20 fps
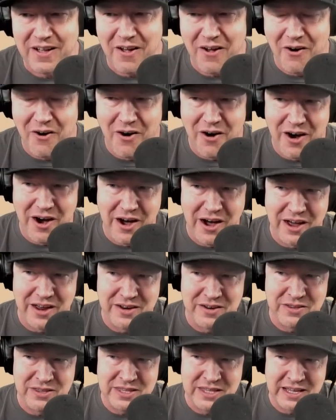
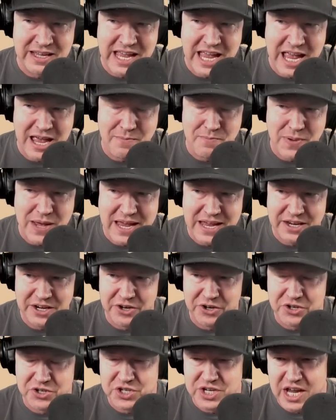on the campaign
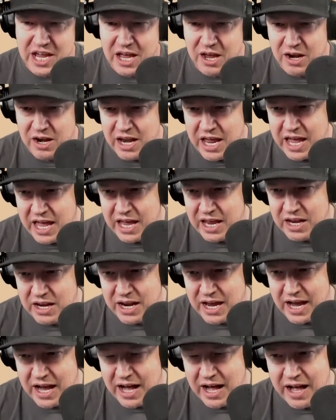energy, and
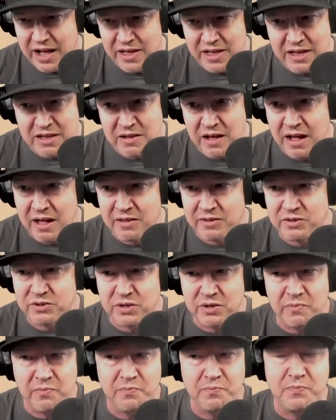
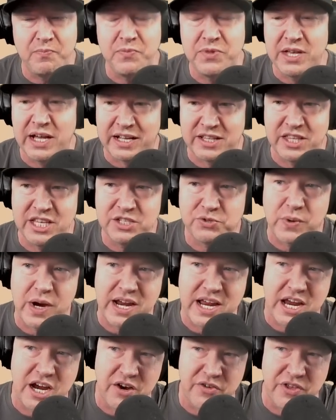like this
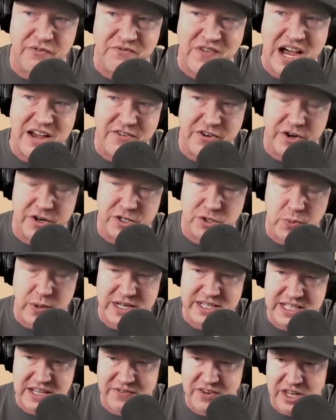right here, the
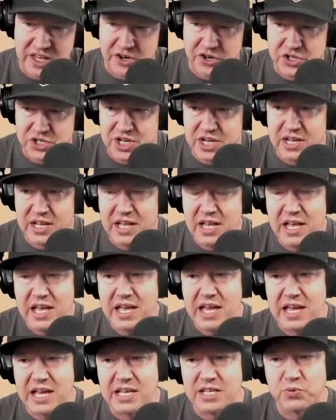527 energy
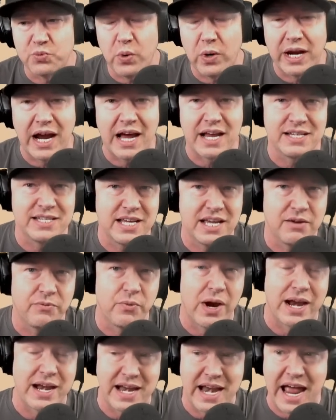is what I did
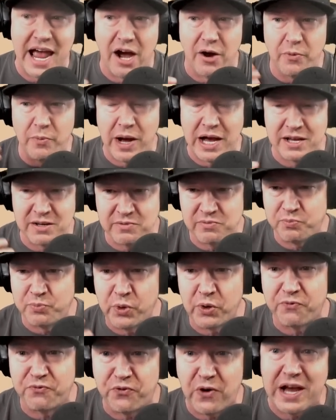right now. I
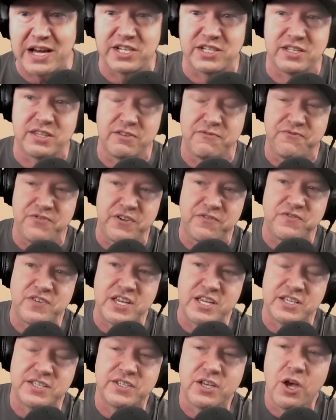refreshed the
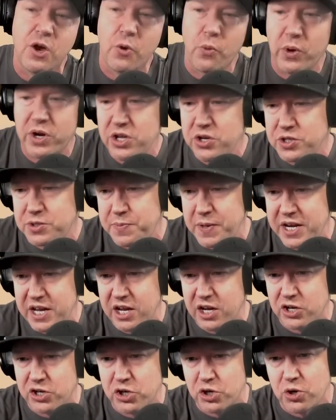50s. What are you
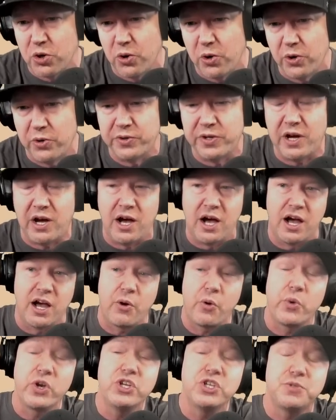spending on your gold?
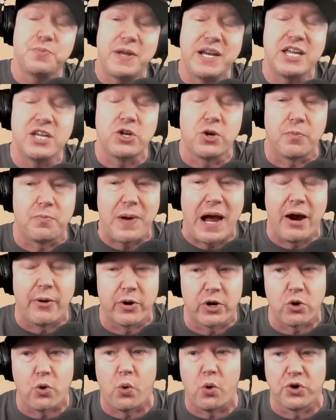What are you spending your
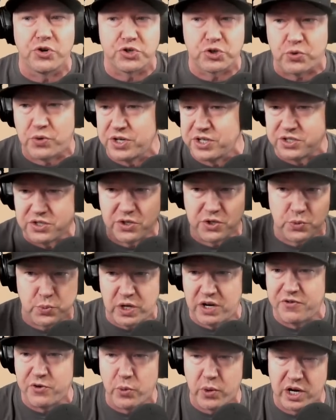power cores, crystals,
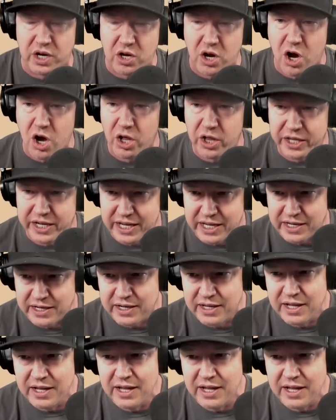whatever you want to call it in